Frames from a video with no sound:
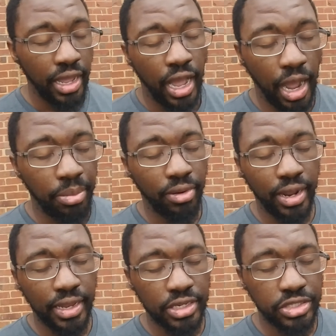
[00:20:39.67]
I pray
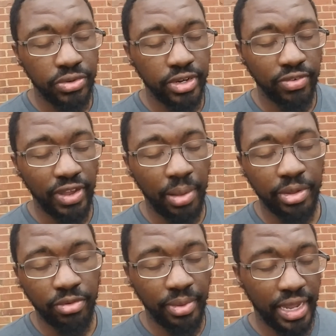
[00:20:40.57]
that you and your family
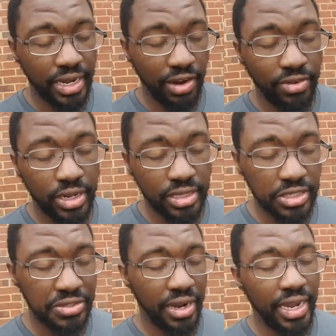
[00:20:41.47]
remain covered in these
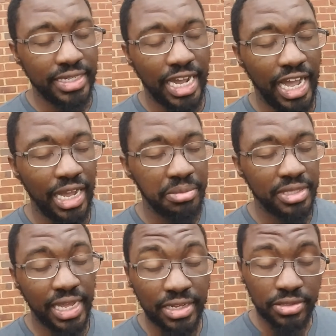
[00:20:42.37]
trying times.
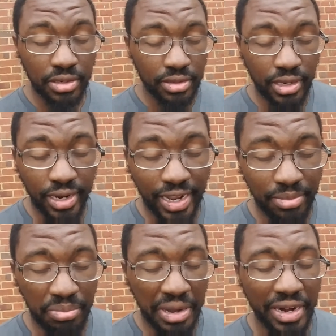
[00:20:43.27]
Things are getting
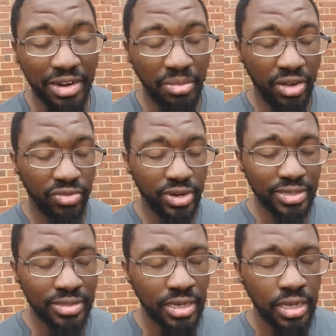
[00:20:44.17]
better, my friends.
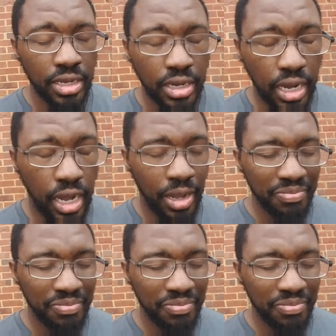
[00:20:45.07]
So